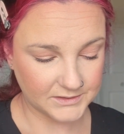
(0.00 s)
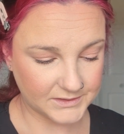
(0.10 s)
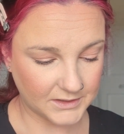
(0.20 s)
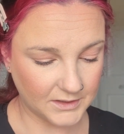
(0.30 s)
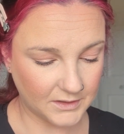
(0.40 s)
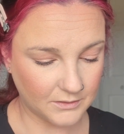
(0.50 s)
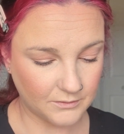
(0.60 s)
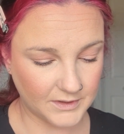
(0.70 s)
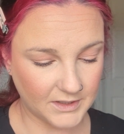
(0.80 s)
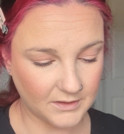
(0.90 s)
Just going to
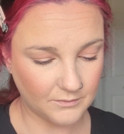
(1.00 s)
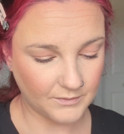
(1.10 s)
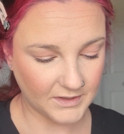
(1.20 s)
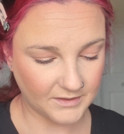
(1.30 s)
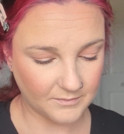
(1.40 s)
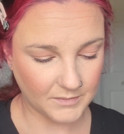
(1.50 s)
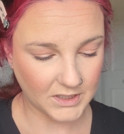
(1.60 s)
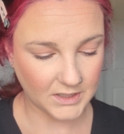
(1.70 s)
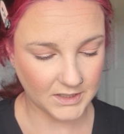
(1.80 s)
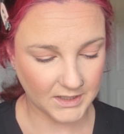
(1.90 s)
go in with
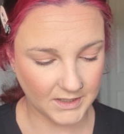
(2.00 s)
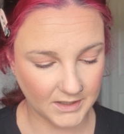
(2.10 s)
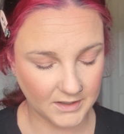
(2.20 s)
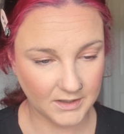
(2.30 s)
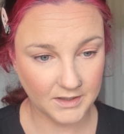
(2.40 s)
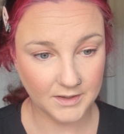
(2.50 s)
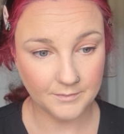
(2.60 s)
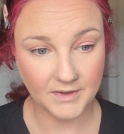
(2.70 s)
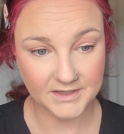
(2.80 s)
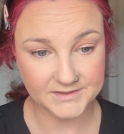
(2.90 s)
my
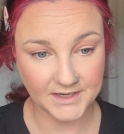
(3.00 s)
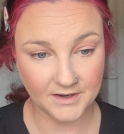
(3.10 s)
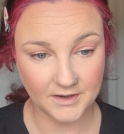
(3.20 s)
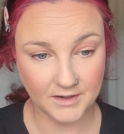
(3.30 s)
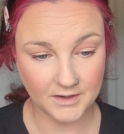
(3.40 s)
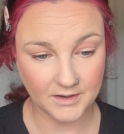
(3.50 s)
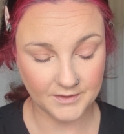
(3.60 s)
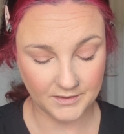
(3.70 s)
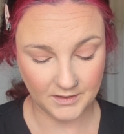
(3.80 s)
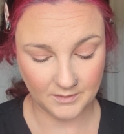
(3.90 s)
mascara
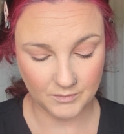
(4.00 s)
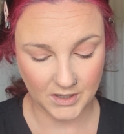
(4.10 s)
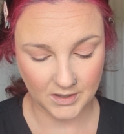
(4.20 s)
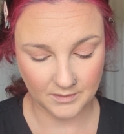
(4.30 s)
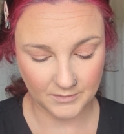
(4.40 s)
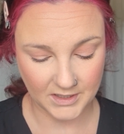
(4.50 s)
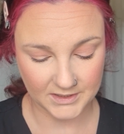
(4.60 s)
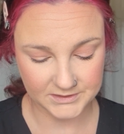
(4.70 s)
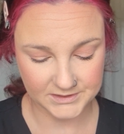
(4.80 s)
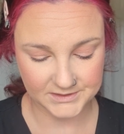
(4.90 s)
on the bottom
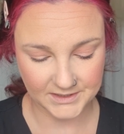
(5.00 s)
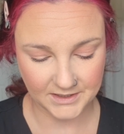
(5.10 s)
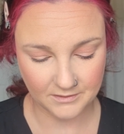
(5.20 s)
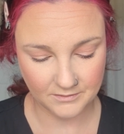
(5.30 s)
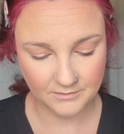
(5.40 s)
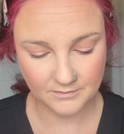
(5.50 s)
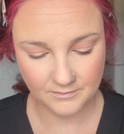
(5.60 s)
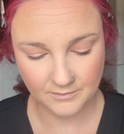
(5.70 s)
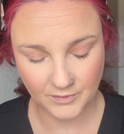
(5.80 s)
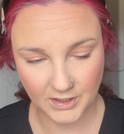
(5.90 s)
lashes now.
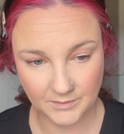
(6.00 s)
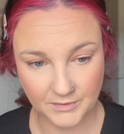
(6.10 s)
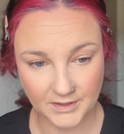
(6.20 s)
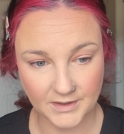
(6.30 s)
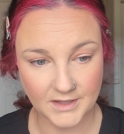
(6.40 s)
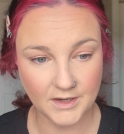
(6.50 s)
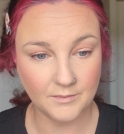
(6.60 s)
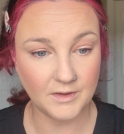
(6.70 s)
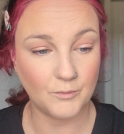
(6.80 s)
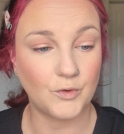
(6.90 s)
I'll probably put a
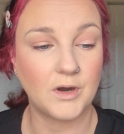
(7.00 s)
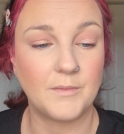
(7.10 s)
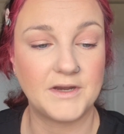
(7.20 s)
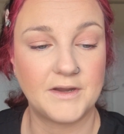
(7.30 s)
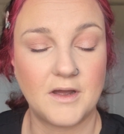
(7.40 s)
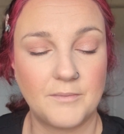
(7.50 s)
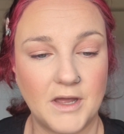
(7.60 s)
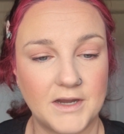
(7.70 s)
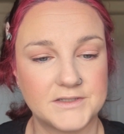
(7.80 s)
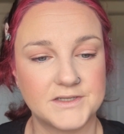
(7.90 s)
little bit more on my
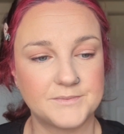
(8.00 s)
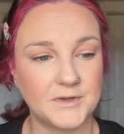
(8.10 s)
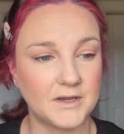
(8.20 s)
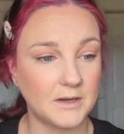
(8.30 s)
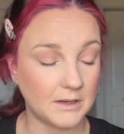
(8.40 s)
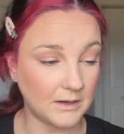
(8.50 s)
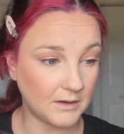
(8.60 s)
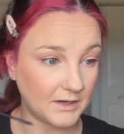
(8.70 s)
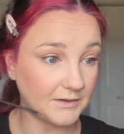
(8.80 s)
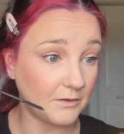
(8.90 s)
top lashes, but
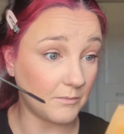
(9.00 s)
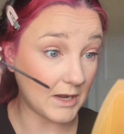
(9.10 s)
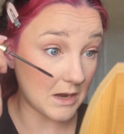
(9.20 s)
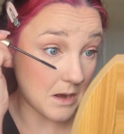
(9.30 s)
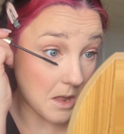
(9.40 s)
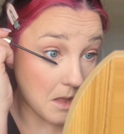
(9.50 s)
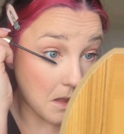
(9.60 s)
they're not too bad.